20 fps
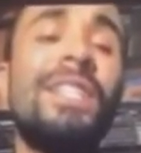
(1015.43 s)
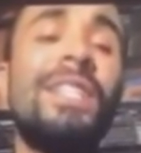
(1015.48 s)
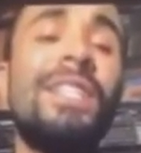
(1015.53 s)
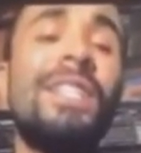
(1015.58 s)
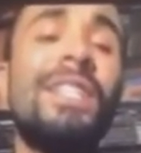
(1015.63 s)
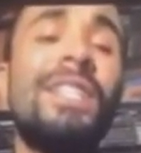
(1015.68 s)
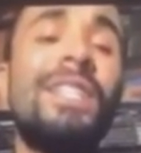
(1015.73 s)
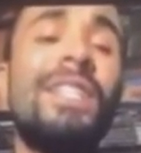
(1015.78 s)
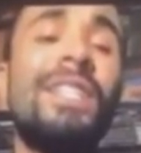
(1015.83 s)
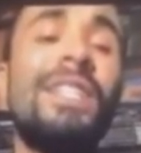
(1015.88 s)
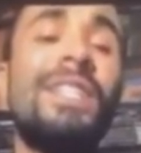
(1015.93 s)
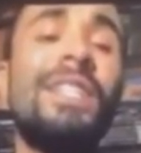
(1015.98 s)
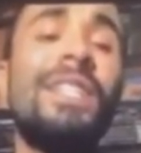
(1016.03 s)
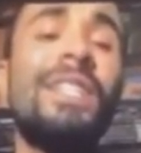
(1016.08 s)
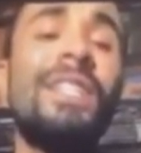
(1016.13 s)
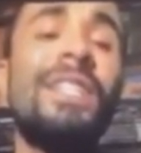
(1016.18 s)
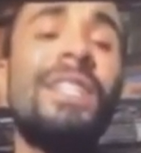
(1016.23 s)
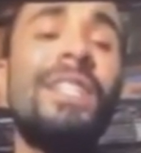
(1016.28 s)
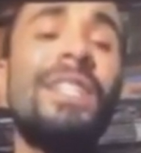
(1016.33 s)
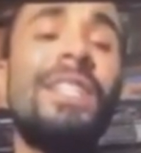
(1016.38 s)

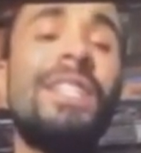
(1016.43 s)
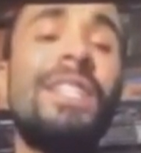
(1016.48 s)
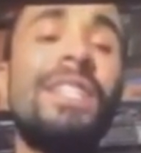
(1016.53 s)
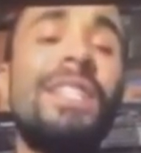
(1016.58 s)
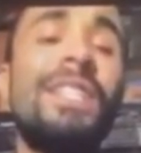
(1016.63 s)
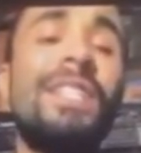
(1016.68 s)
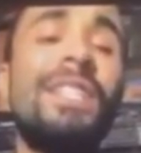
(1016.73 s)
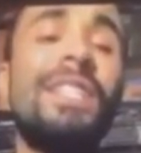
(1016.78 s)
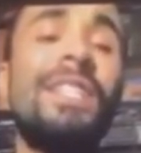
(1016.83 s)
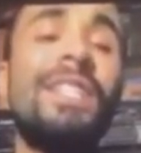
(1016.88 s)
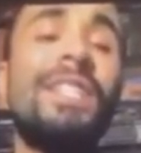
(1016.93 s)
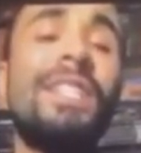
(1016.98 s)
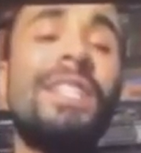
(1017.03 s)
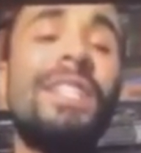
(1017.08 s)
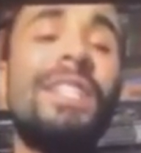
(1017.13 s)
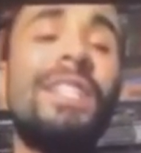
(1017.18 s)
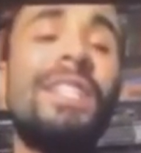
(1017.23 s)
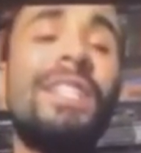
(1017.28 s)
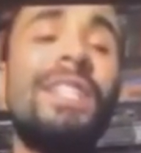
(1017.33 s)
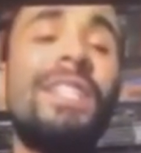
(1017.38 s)

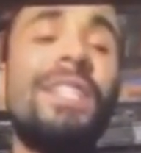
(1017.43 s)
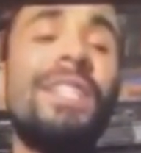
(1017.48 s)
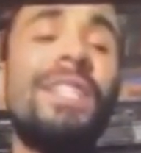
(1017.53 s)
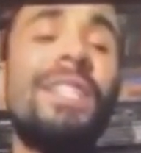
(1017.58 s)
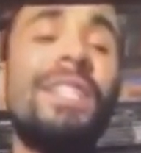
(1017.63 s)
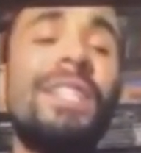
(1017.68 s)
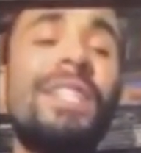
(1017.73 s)
No one is speaking in this clip.